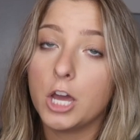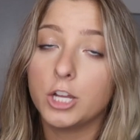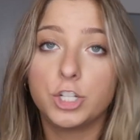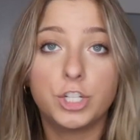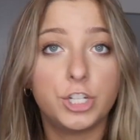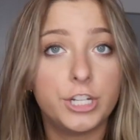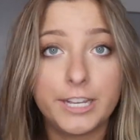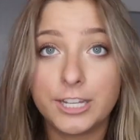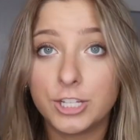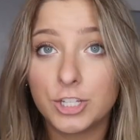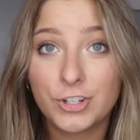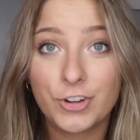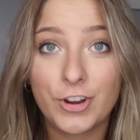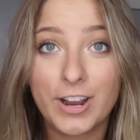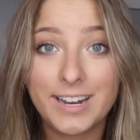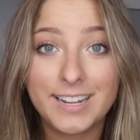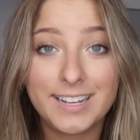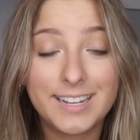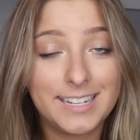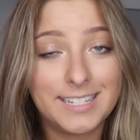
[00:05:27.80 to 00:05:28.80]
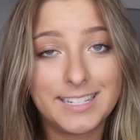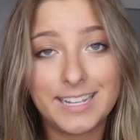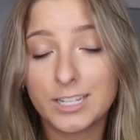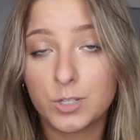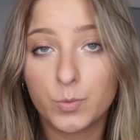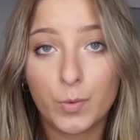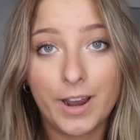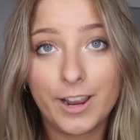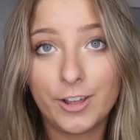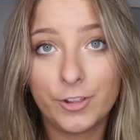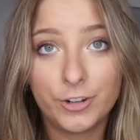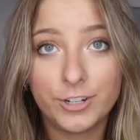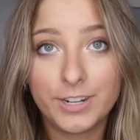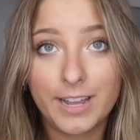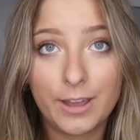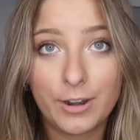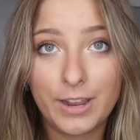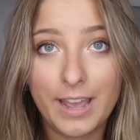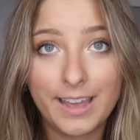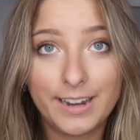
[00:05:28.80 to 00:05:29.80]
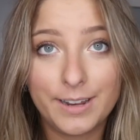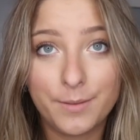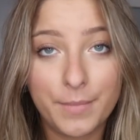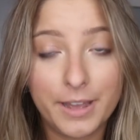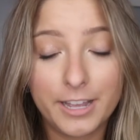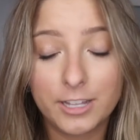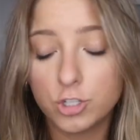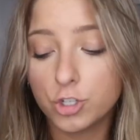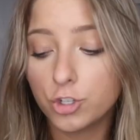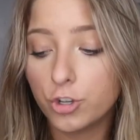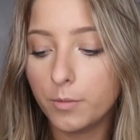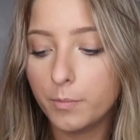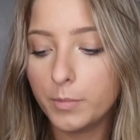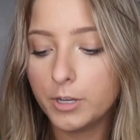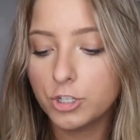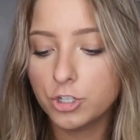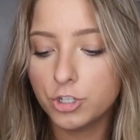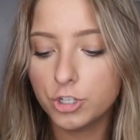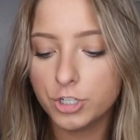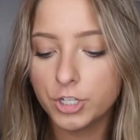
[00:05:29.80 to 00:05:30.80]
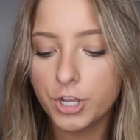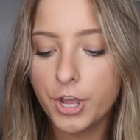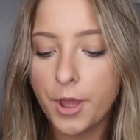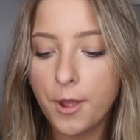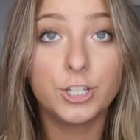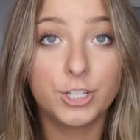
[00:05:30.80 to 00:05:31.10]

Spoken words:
she gets credit because that's where I learned how to edit my Instagram pictures.